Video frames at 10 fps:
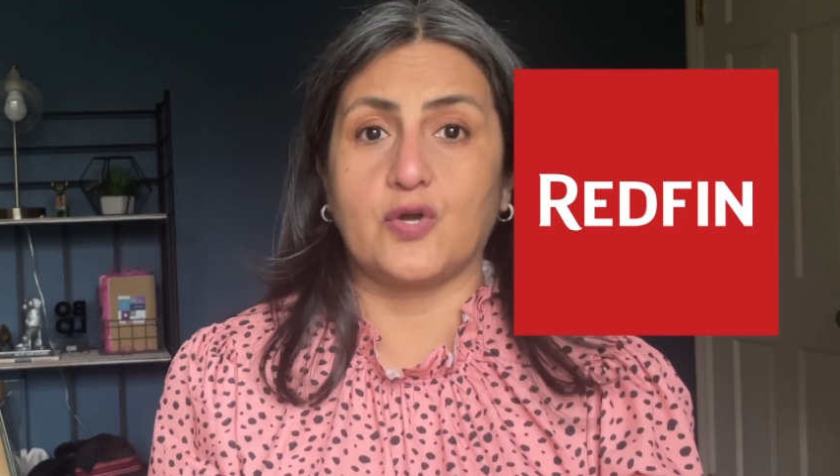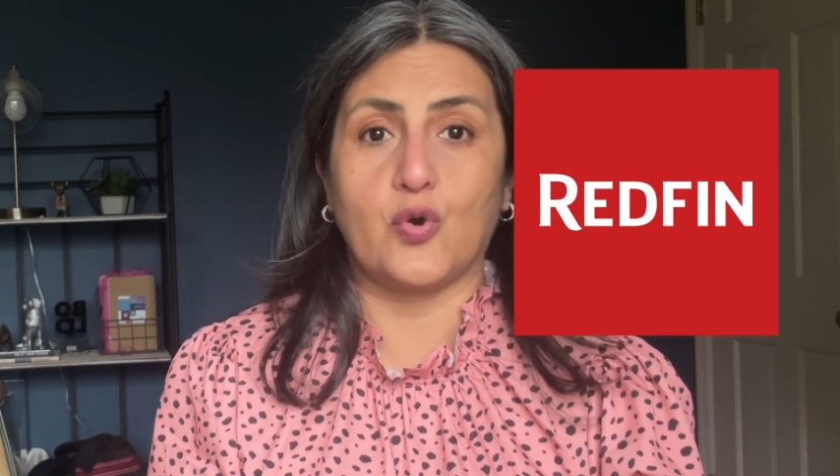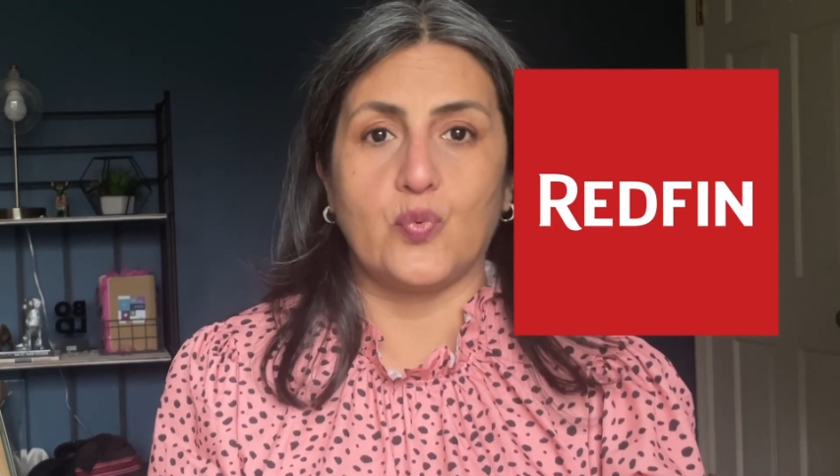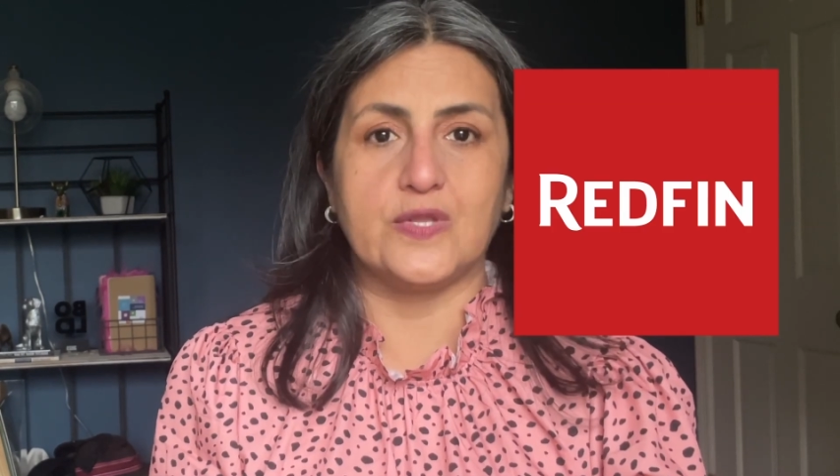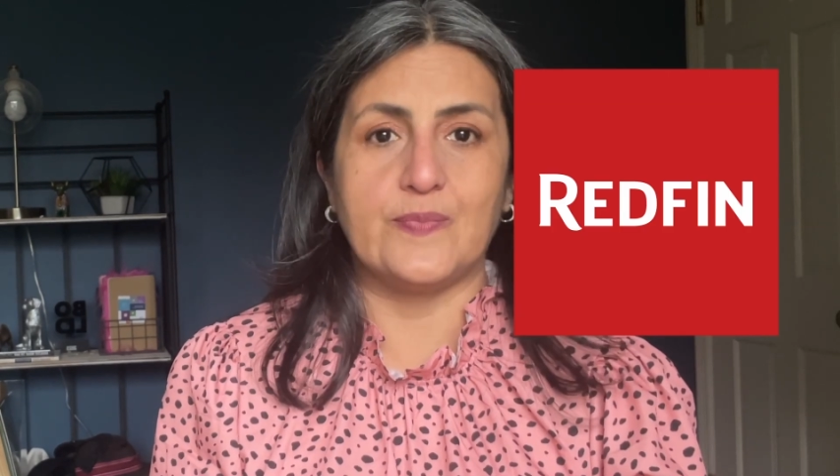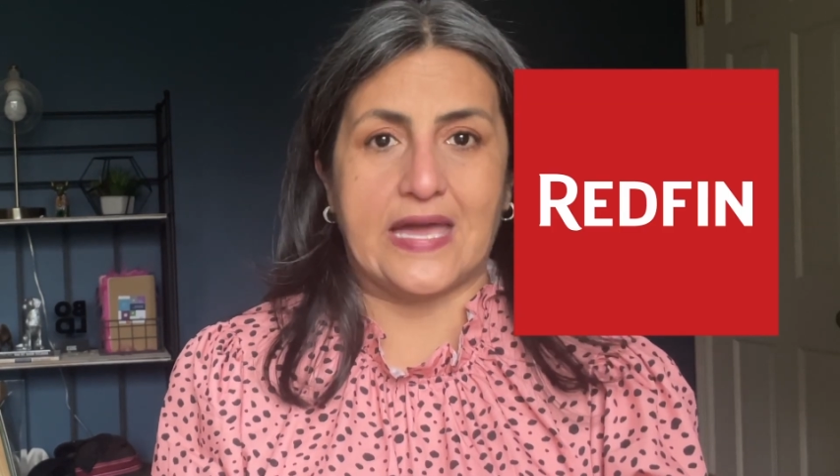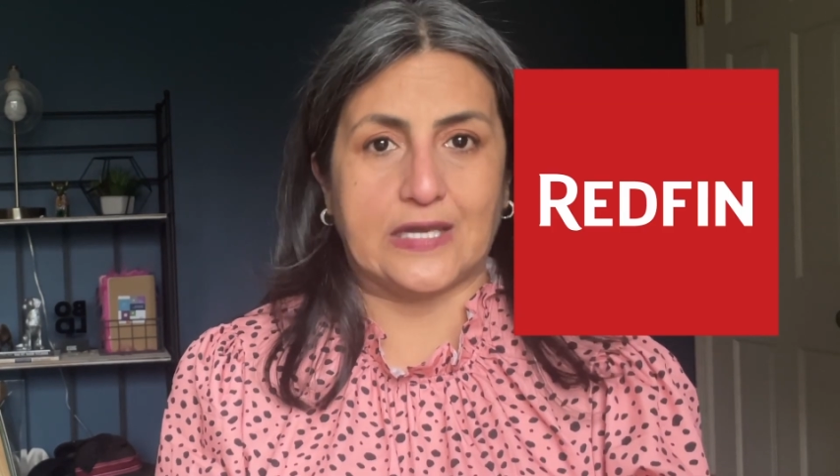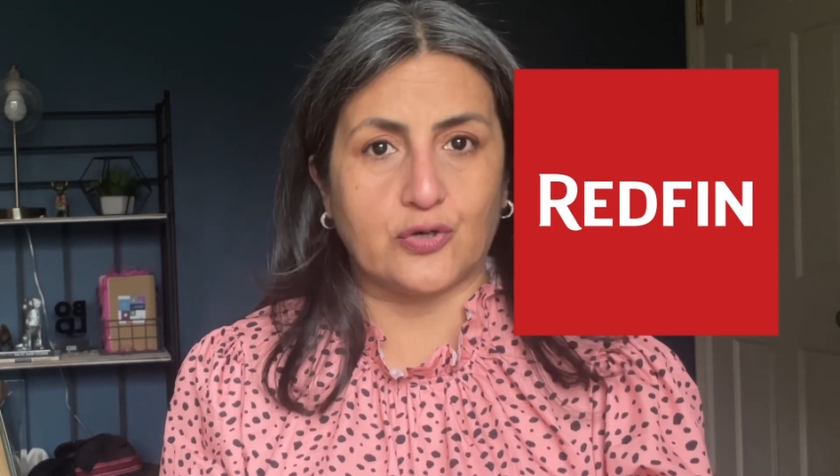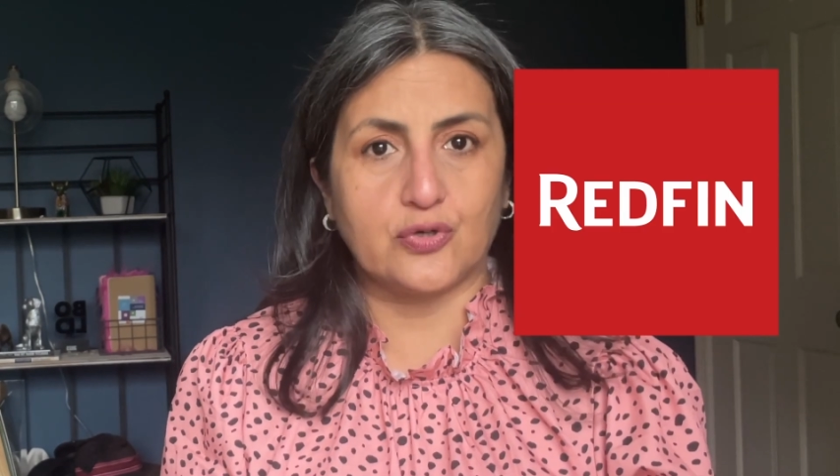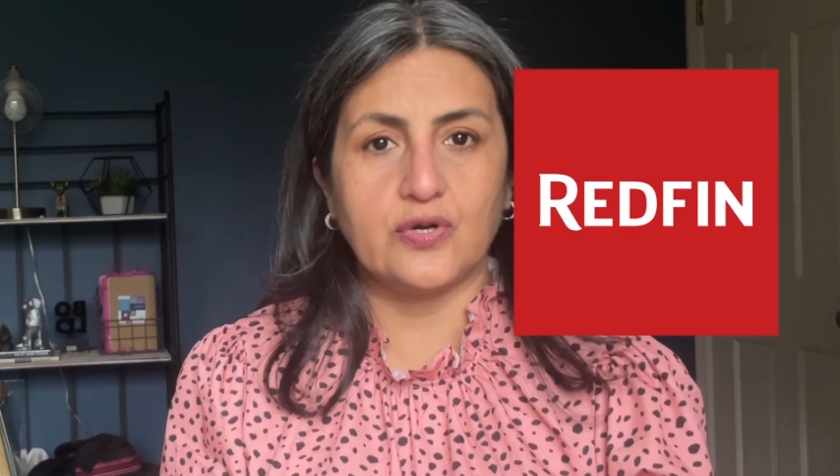Coldwell
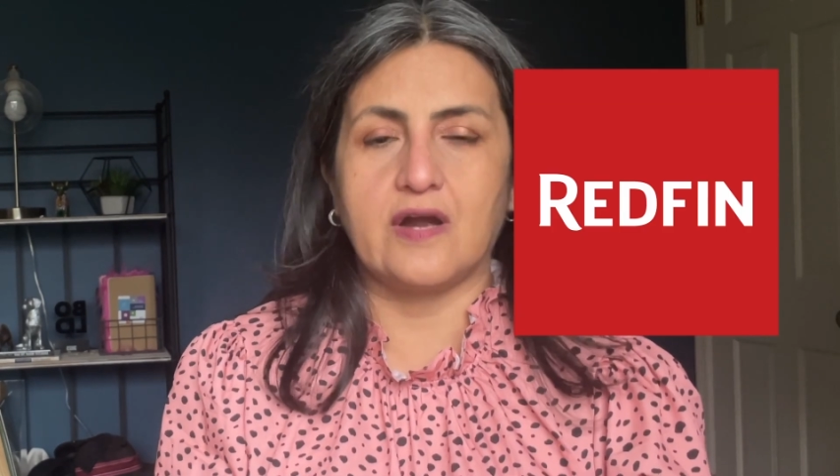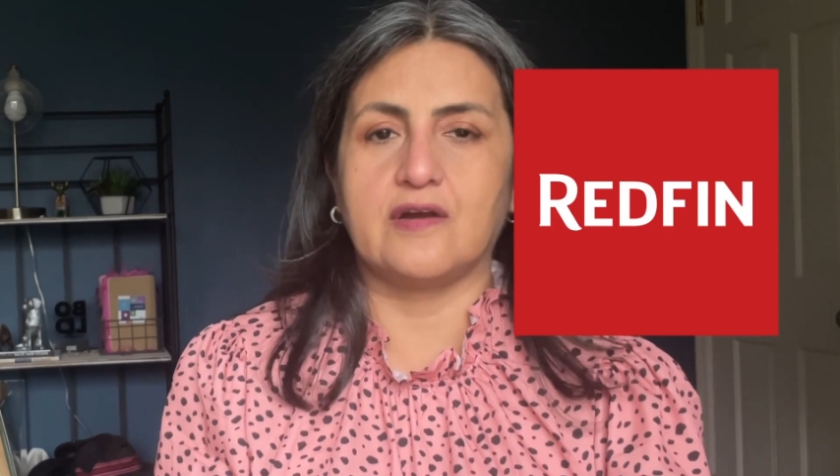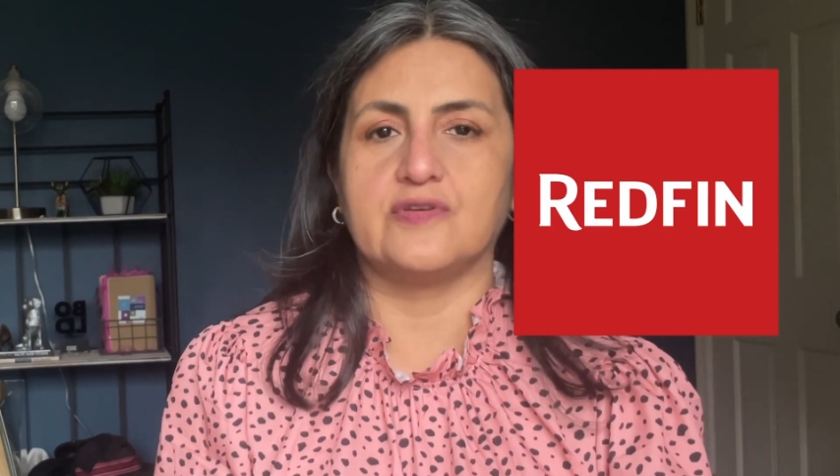Banker are